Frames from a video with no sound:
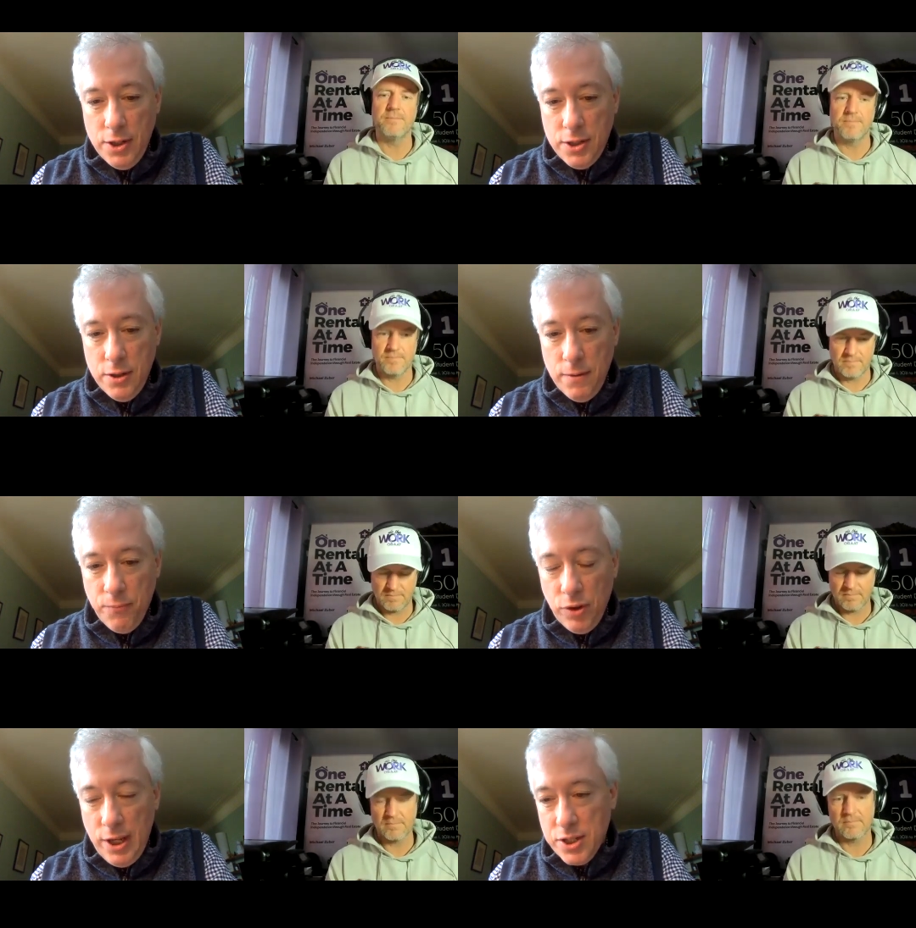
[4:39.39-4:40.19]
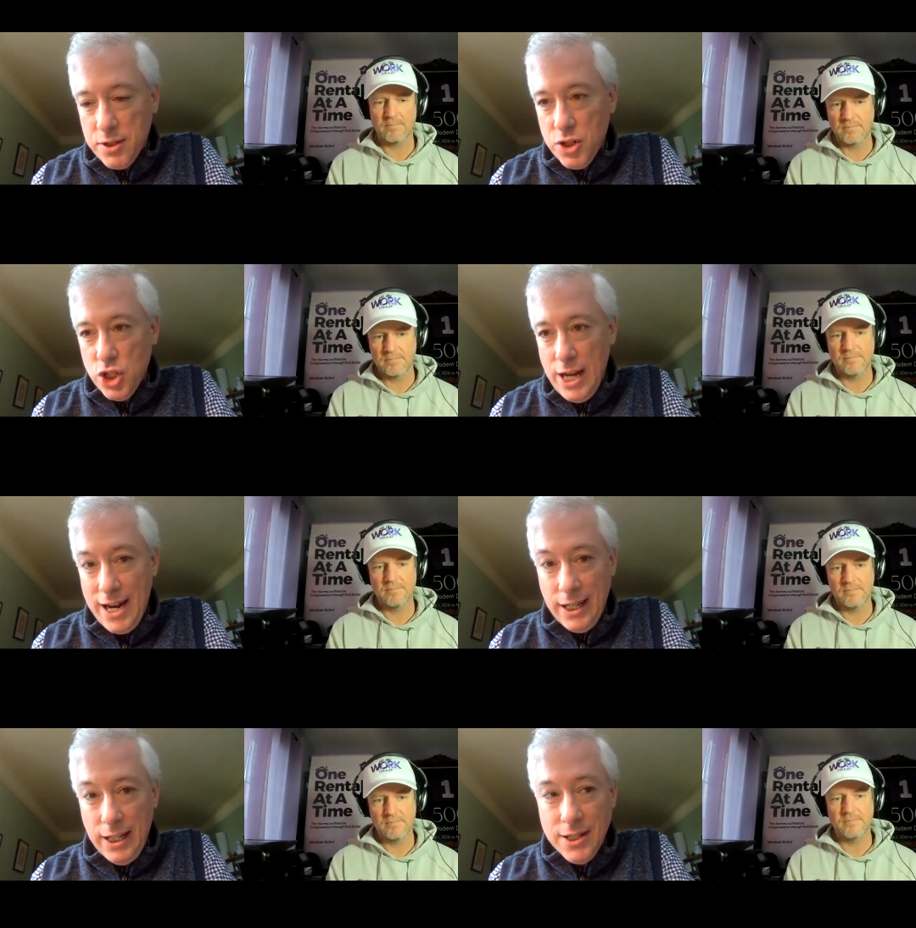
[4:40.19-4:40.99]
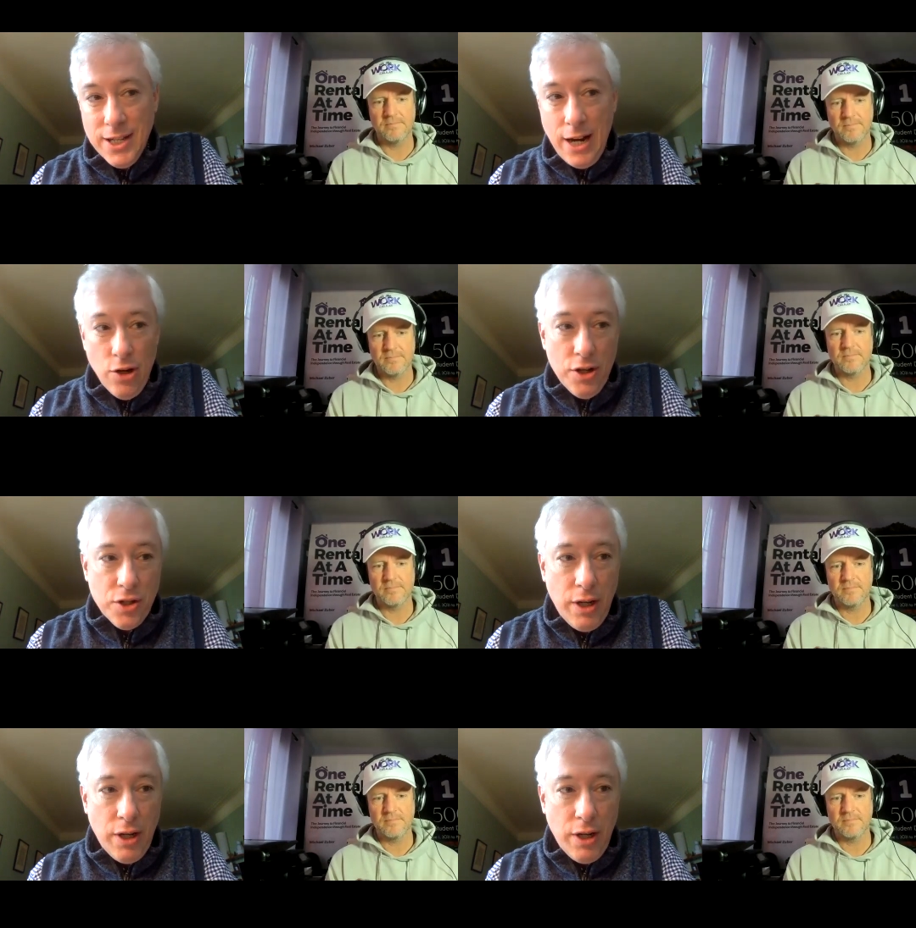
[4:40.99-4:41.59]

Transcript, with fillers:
Speaker 1: It leads to less shenanigans, and it also